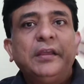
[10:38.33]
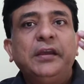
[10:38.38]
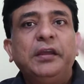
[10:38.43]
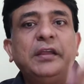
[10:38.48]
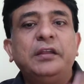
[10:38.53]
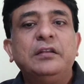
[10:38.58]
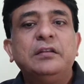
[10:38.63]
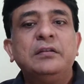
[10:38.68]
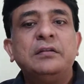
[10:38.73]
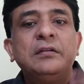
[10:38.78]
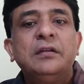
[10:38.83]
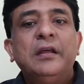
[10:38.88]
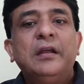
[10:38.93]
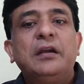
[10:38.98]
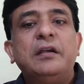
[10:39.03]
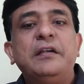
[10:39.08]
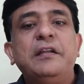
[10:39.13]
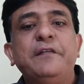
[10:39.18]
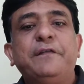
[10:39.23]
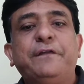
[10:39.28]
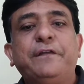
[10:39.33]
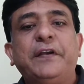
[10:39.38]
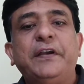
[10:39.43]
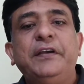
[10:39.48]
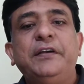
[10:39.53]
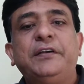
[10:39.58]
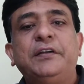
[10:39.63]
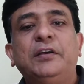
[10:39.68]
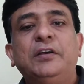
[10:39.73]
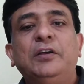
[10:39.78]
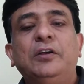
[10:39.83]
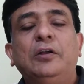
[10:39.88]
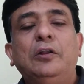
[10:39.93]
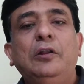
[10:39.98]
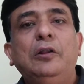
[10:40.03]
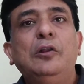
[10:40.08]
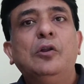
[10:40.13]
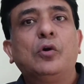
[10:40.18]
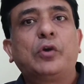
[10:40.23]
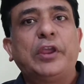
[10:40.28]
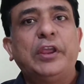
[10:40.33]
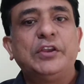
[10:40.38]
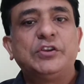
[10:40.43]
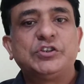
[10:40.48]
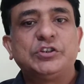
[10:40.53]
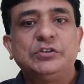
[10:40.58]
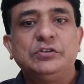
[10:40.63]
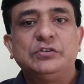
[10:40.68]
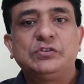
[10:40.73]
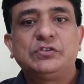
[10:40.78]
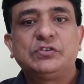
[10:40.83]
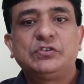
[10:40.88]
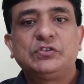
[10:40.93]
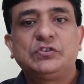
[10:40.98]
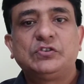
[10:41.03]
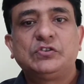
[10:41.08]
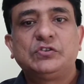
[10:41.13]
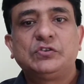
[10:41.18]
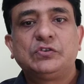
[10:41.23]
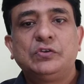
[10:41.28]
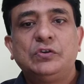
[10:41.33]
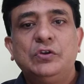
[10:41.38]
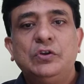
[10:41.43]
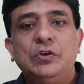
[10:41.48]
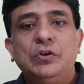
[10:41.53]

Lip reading: in different locations.